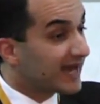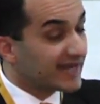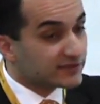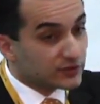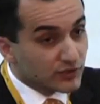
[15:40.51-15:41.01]

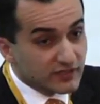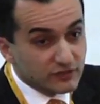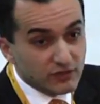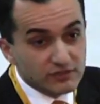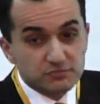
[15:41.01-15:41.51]
At
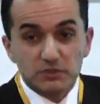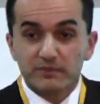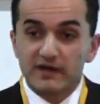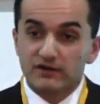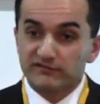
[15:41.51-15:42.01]
$30 per
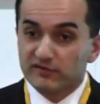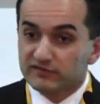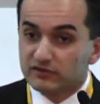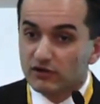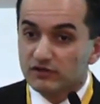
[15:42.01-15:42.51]
pound or
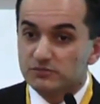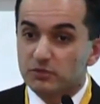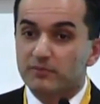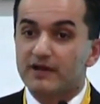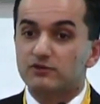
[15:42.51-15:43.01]
$50
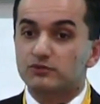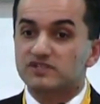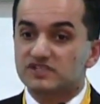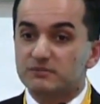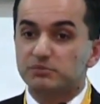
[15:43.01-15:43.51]
per pound, we're
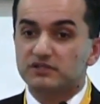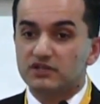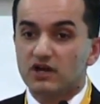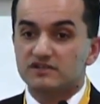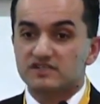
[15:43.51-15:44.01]
simply
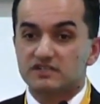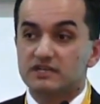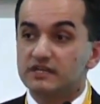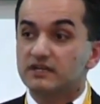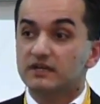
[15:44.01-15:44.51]
not
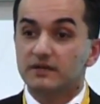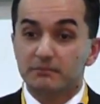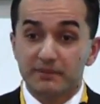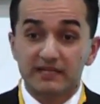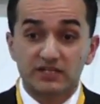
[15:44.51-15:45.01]
seeing
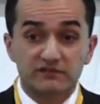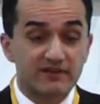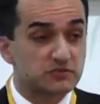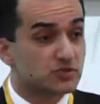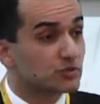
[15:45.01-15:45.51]
big
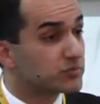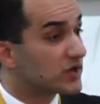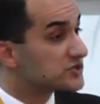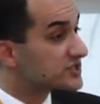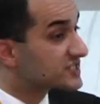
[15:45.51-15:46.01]
conventional
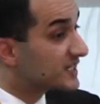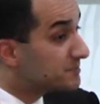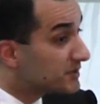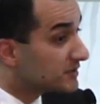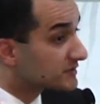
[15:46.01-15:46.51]
projects
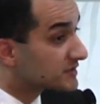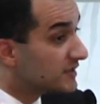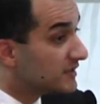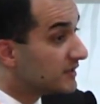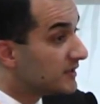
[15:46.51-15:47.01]
get built.
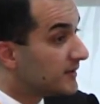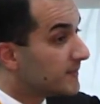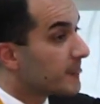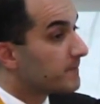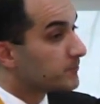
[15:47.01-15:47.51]

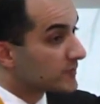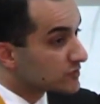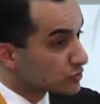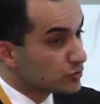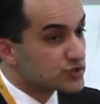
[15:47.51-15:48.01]

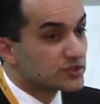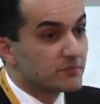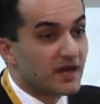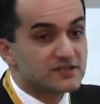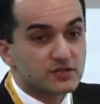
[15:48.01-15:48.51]
Solution
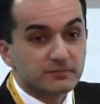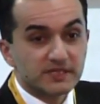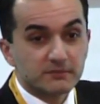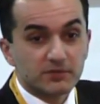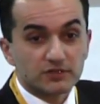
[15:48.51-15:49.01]
mines are
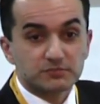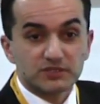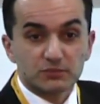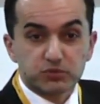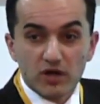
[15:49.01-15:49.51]
being built,
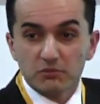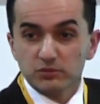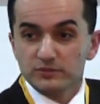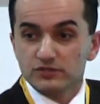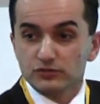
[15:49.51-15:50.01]
but the
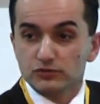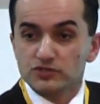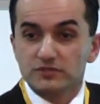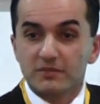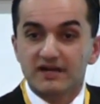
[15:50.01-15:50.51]
problem with
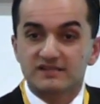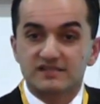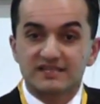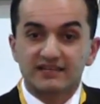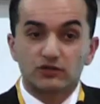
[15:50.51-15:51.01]
solution mines
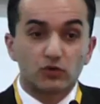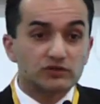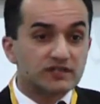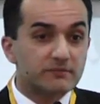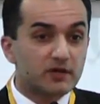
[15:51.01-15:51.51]
is that they're
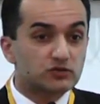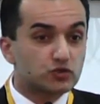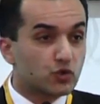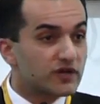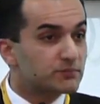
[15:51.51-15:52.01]
only about
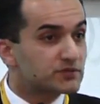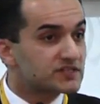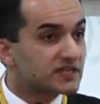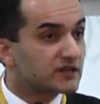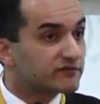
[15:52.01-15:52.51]

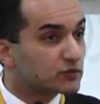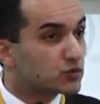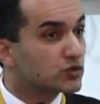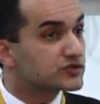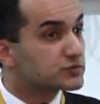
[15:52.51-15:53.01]
20% of the
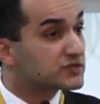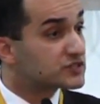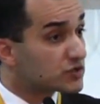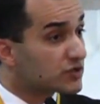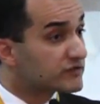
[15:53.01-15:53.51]
world's
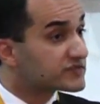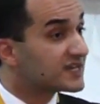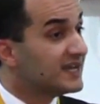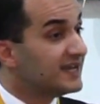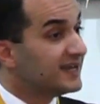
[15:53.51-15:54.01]
reserves
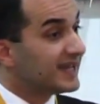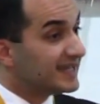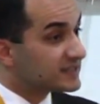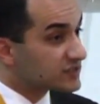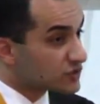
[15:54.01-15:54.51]

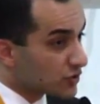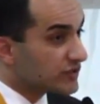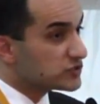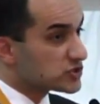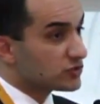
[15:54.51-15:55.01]
in
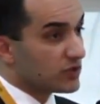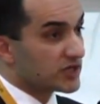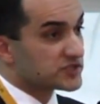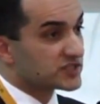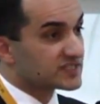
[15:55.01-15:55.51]
certain
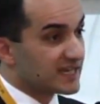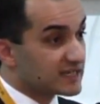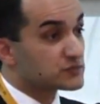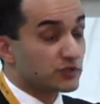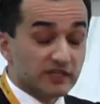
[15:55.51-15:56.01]
geologic
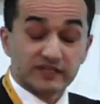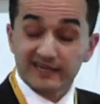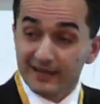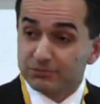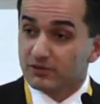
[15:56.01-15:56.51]
settings where you can
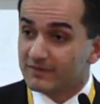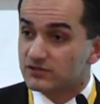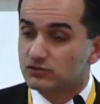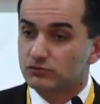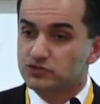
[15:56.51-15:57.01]
implement
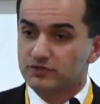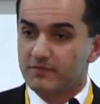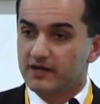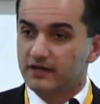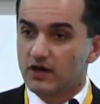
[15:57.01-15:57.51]
solution
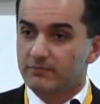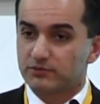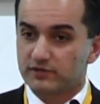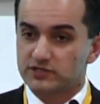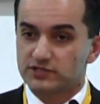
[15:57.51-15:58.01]
mining
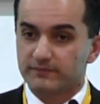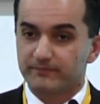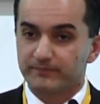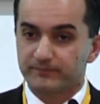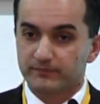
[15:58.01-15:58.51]
operation.
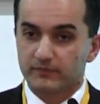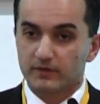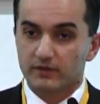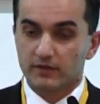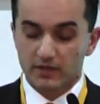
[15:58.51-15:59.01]

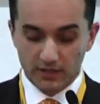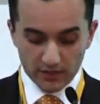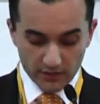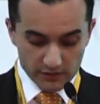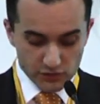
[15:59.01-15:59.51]

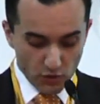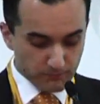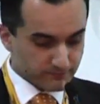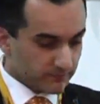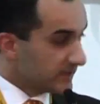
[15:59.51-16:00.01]
So
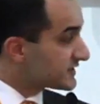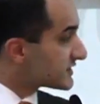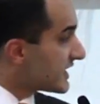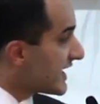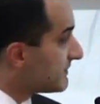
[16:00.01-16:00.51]
let's